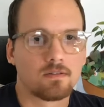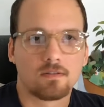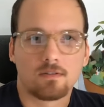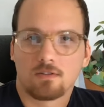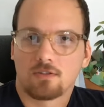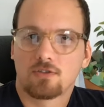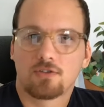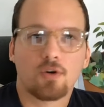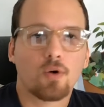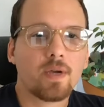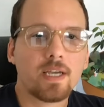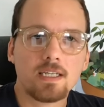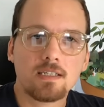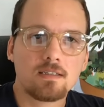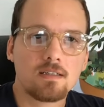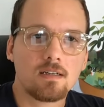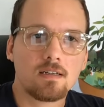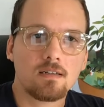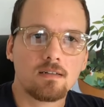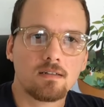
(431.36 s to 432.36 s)
so
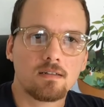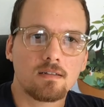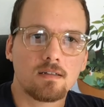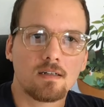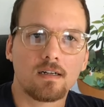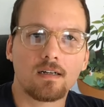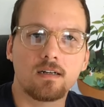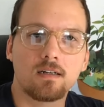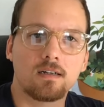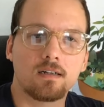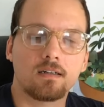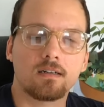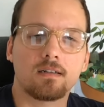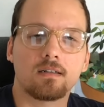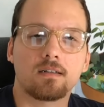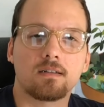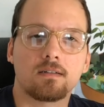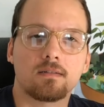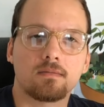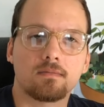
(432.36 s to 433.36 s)
easy,
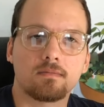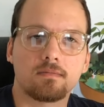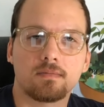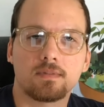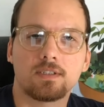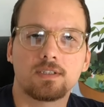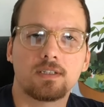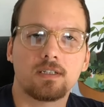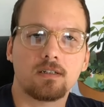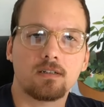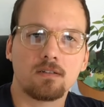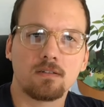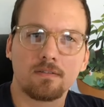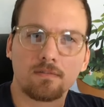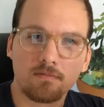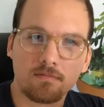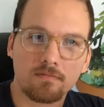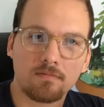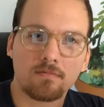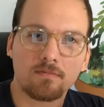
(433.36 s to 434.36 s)
still
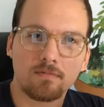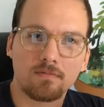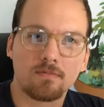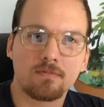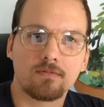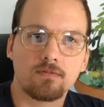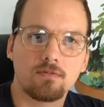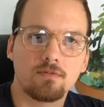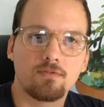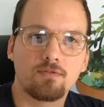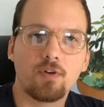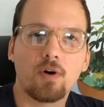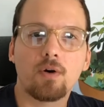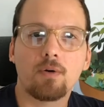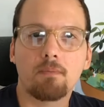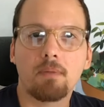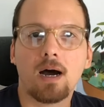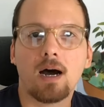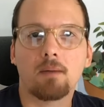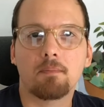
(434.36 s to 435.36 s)
very
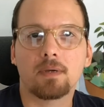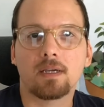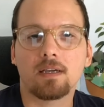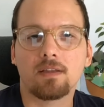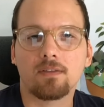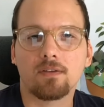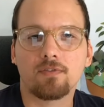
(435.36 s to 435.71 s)
popping in the